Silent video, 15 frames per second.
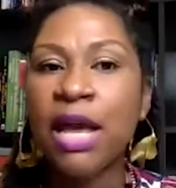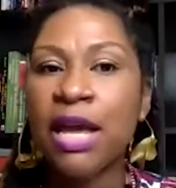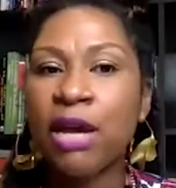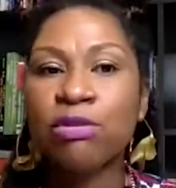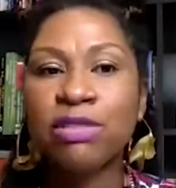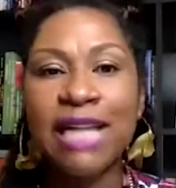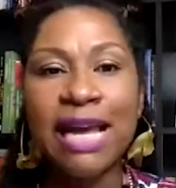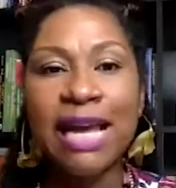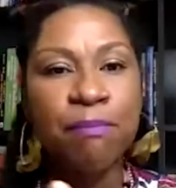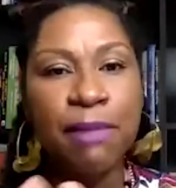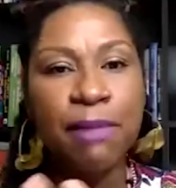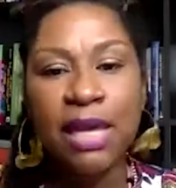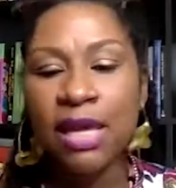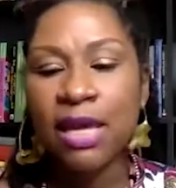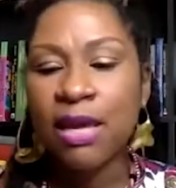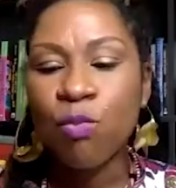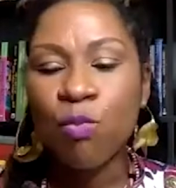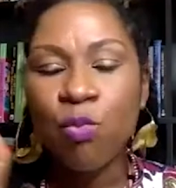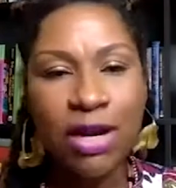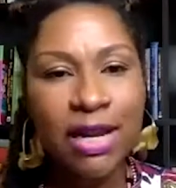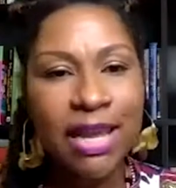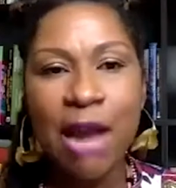It was like me,
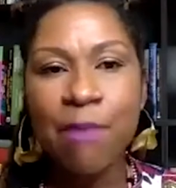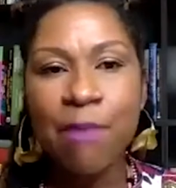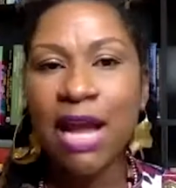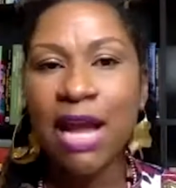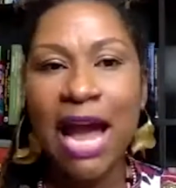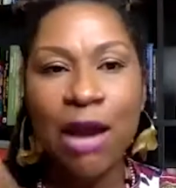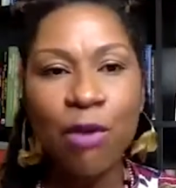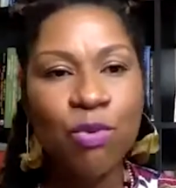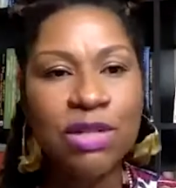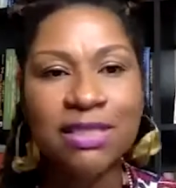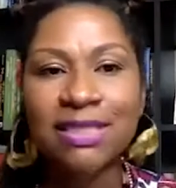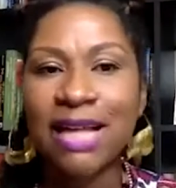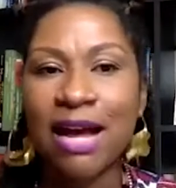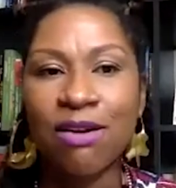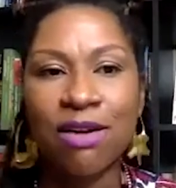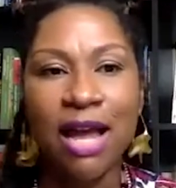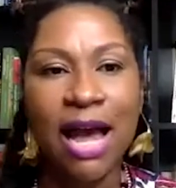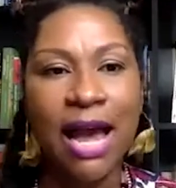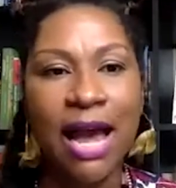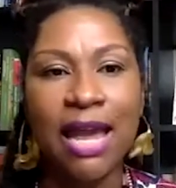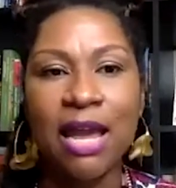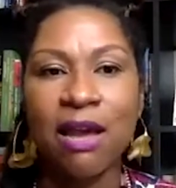one camera guy, one sound
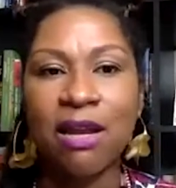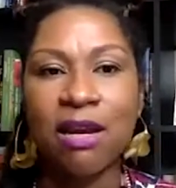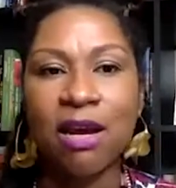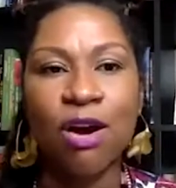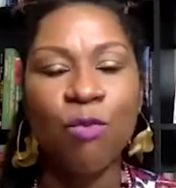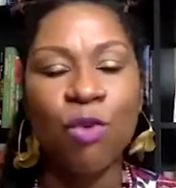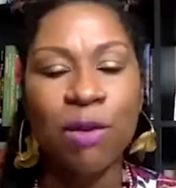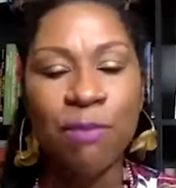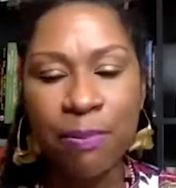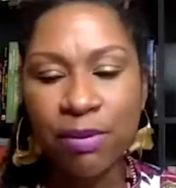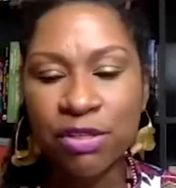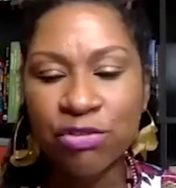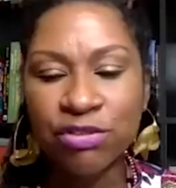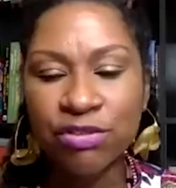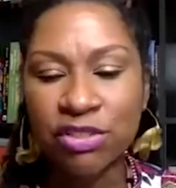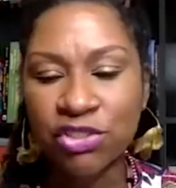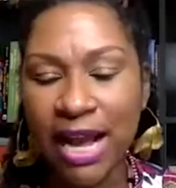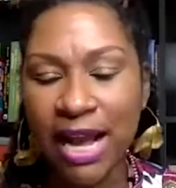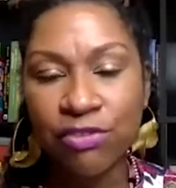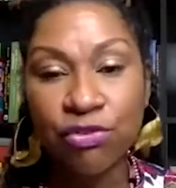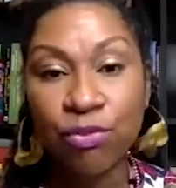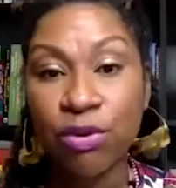guy, and um, one of my producers,
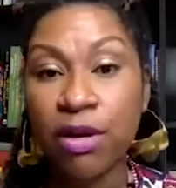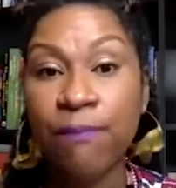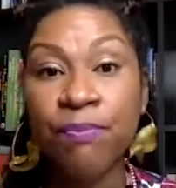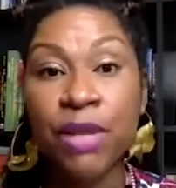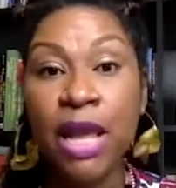Joshua.